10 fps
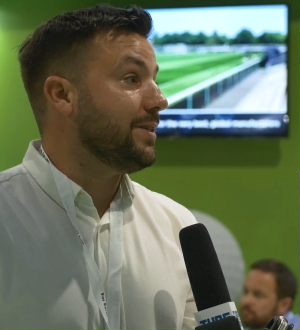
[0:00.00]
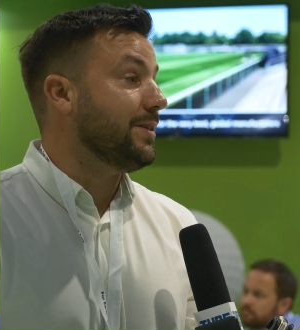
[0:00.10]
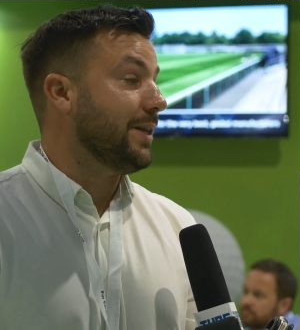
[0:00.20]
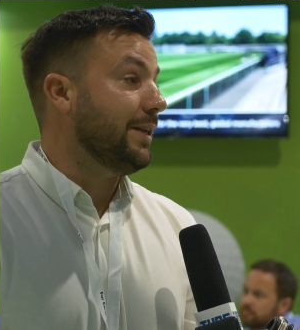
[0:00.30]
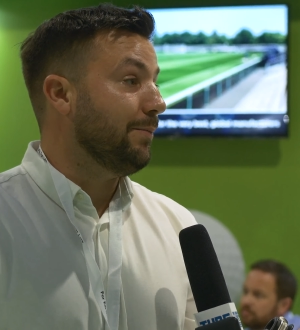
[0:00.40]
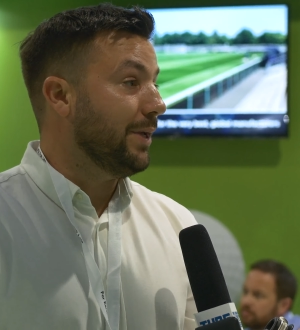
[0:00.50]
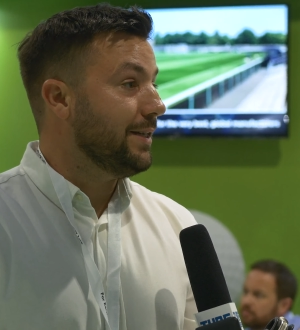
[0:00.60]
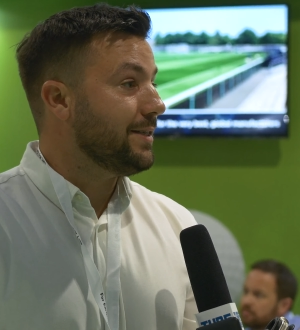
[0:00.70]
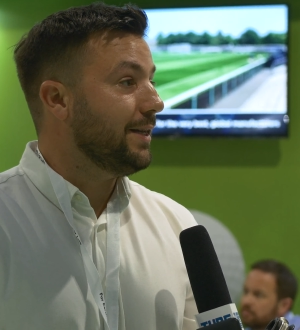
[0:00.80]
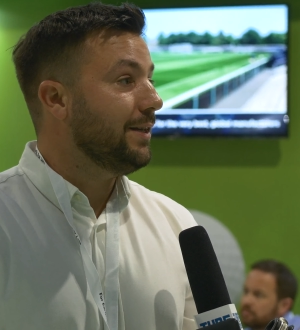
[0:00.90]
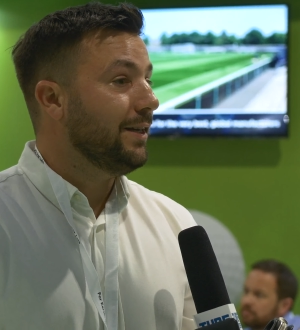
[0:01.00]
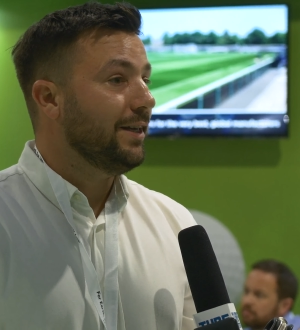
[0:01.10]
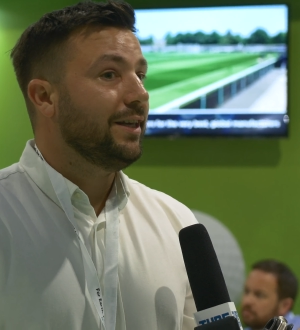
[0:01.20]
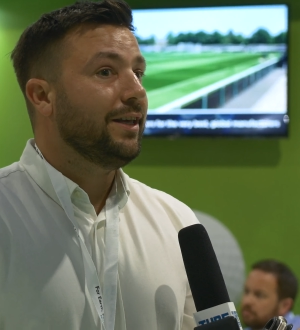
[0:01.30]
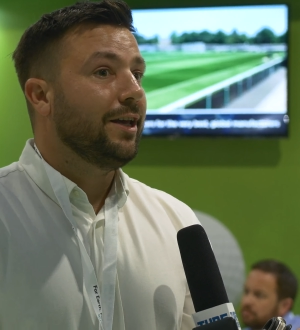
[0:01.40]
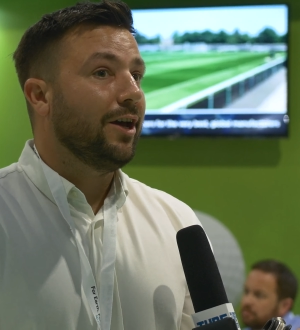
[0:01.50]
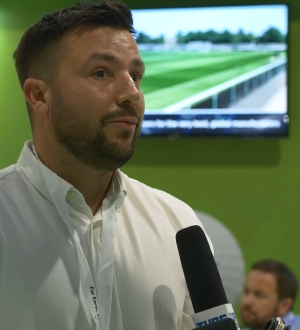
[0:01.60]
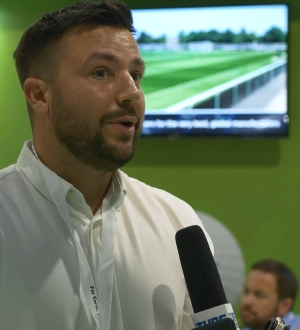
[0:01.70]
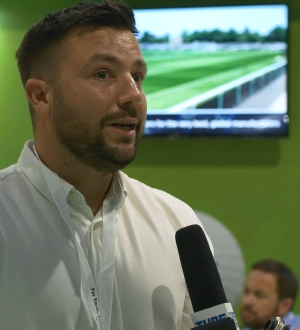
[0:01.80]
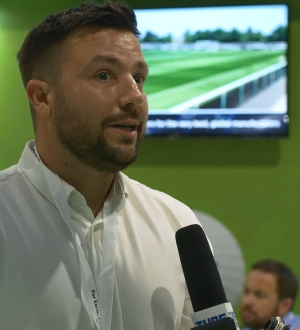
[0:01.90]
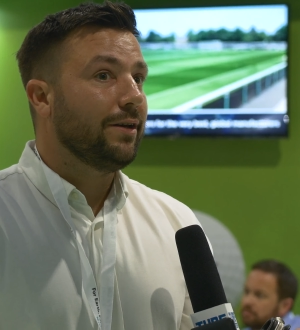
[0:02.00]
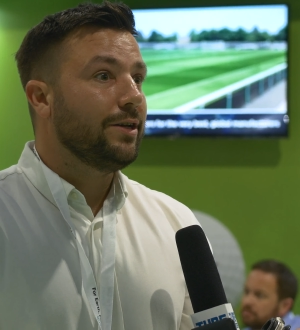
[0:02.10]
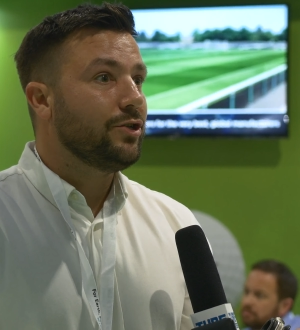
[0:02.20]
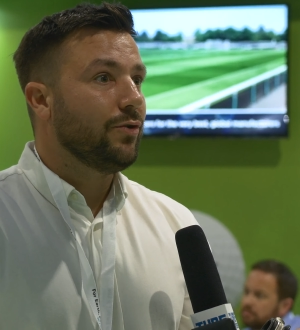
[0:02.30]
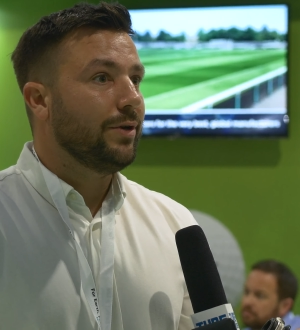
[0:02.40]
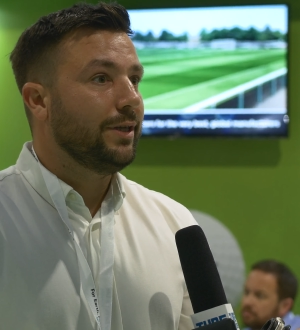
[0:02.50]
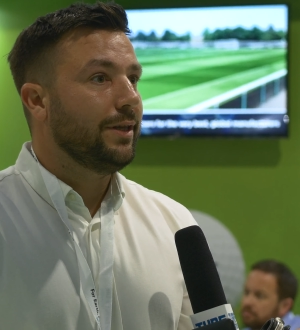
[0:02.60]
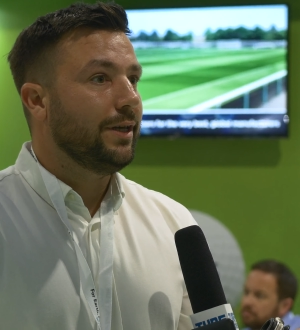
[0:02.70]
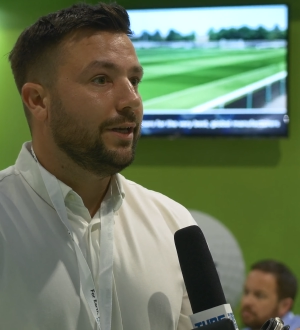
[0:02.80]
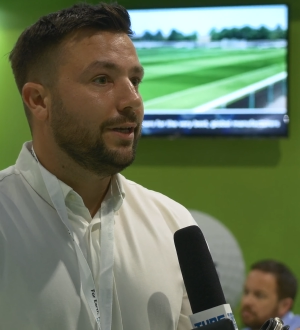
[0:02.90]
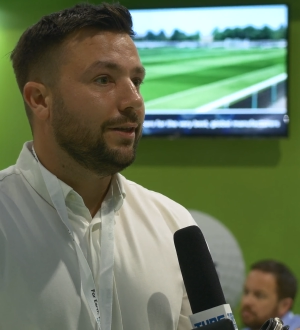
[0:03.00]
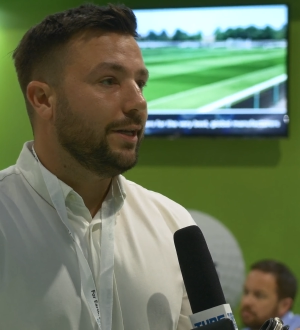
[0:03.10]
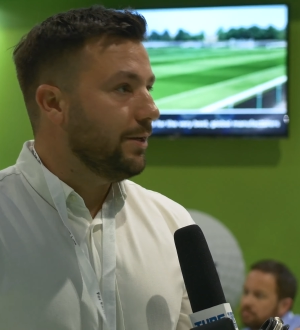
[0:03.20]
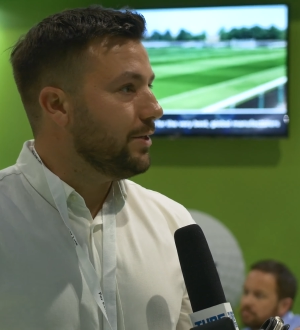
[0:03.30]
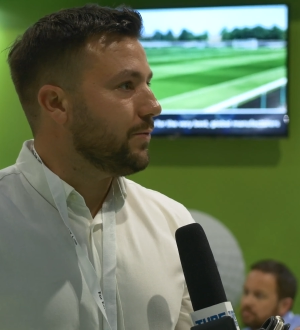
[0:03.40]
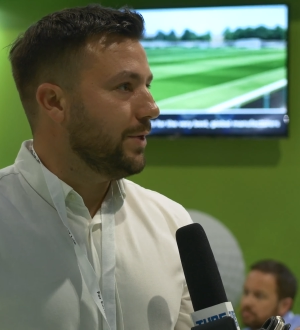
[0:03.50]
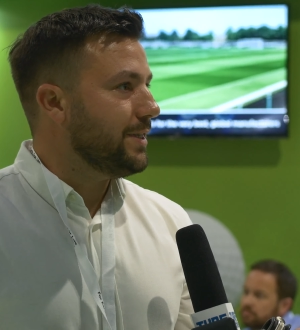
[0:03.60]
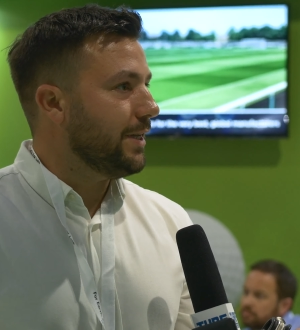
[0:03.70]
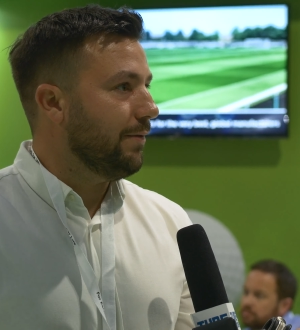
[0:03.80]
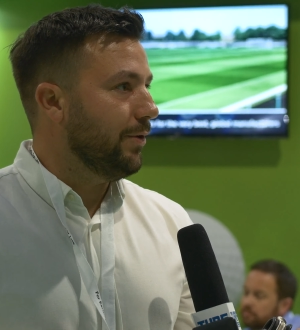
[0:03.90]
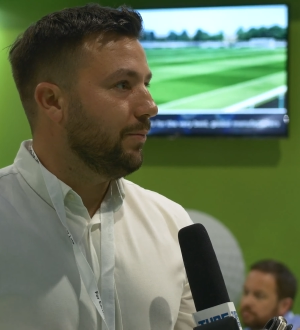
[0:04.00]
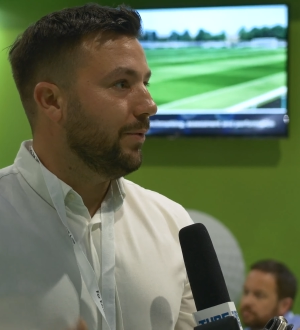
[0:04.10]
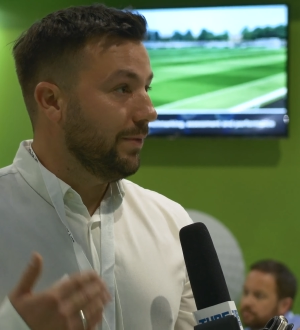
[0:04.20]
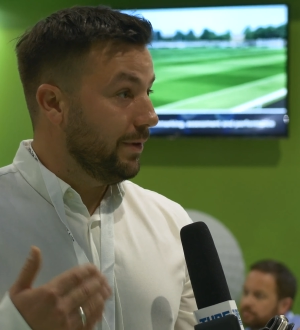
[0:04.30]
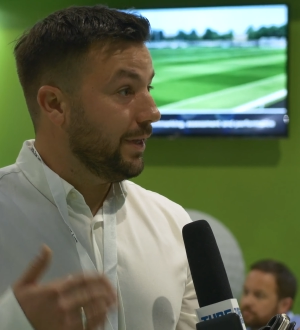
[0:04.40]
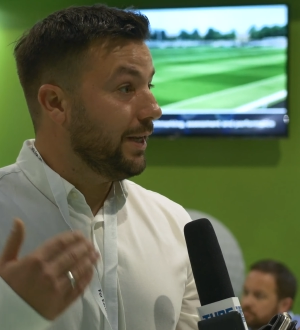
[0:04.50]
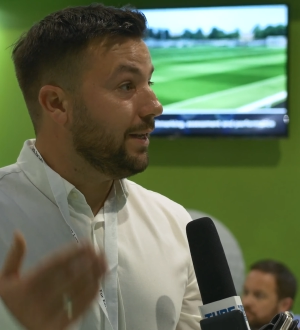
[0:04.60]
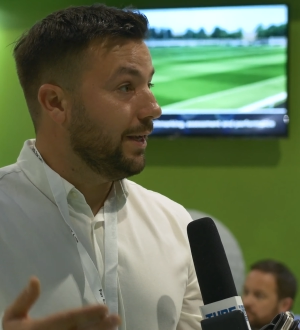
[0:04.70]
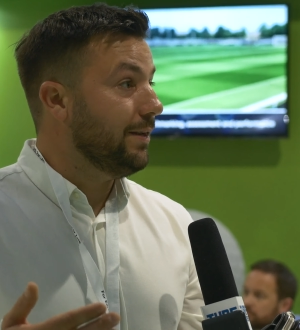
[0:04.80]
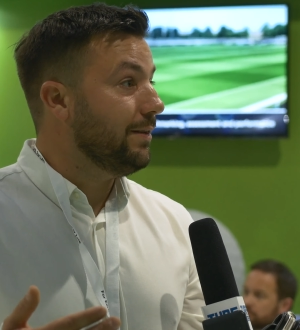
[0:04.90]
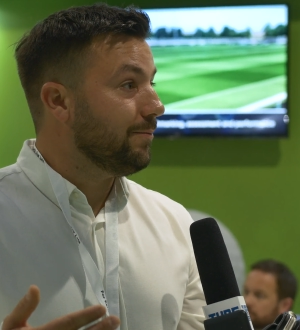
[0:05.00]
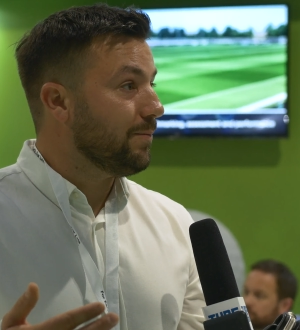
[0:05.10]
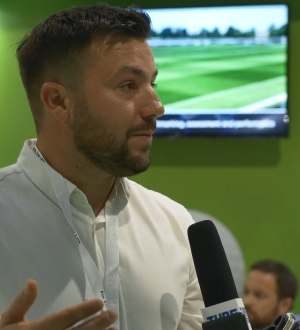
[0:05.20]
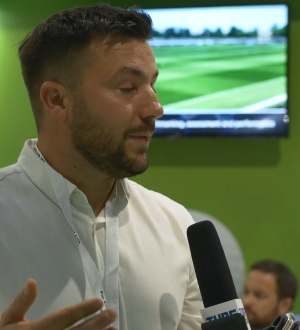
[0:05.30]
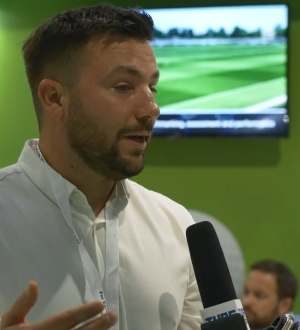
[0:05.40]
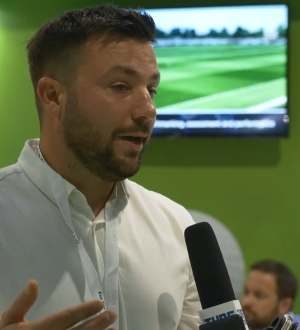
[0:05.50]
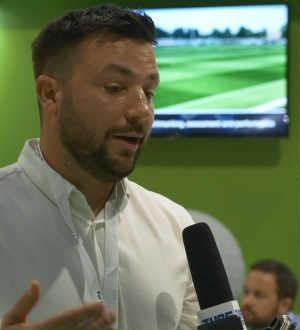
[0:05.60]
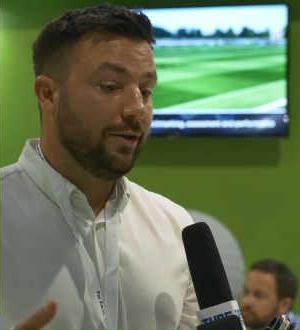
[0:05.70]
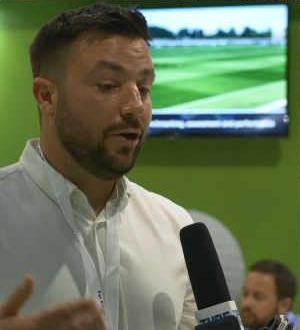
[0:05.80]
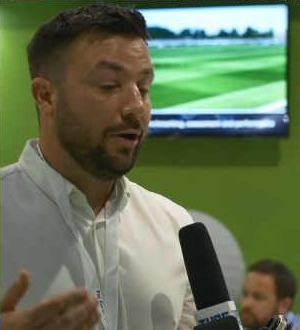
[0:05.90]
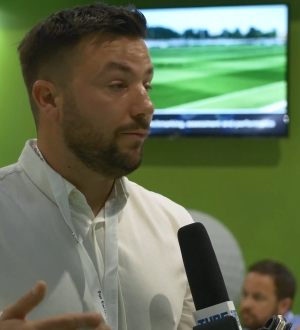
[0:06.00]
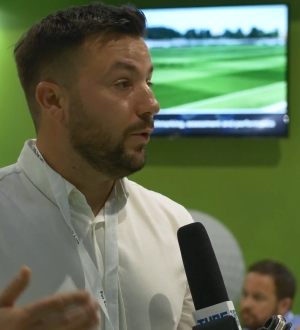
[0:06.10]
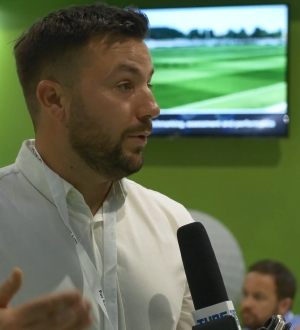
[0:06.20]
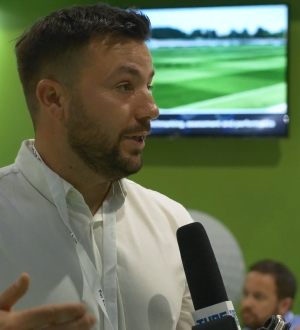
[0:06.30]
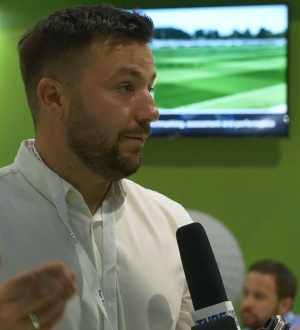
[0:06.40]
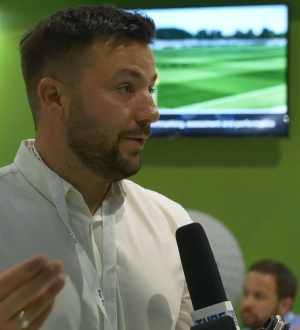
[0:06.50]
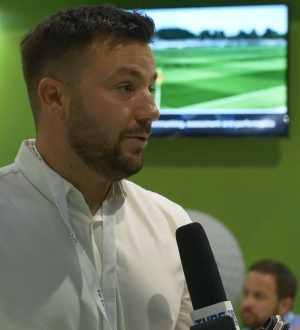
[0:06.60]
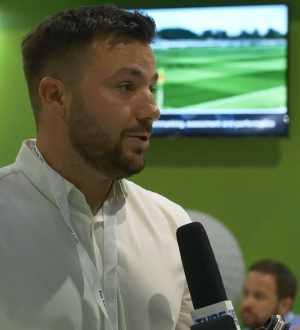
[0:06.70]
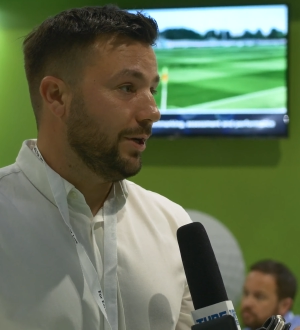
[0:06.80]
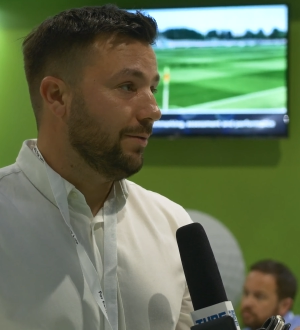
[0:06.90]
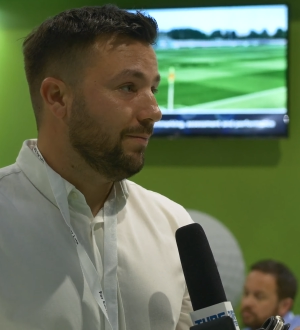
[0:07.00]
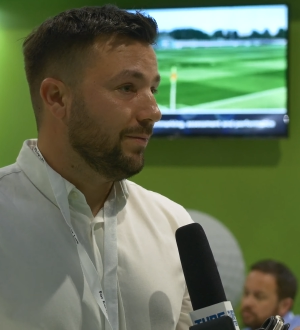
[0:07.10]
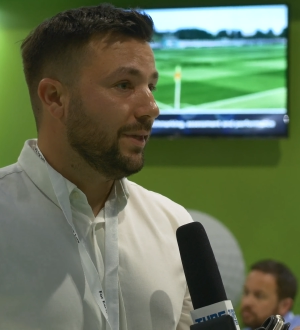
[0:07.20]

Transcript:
Speaker 1: Sustainability, and really kind of join the industry together with the thinking going forward in the future,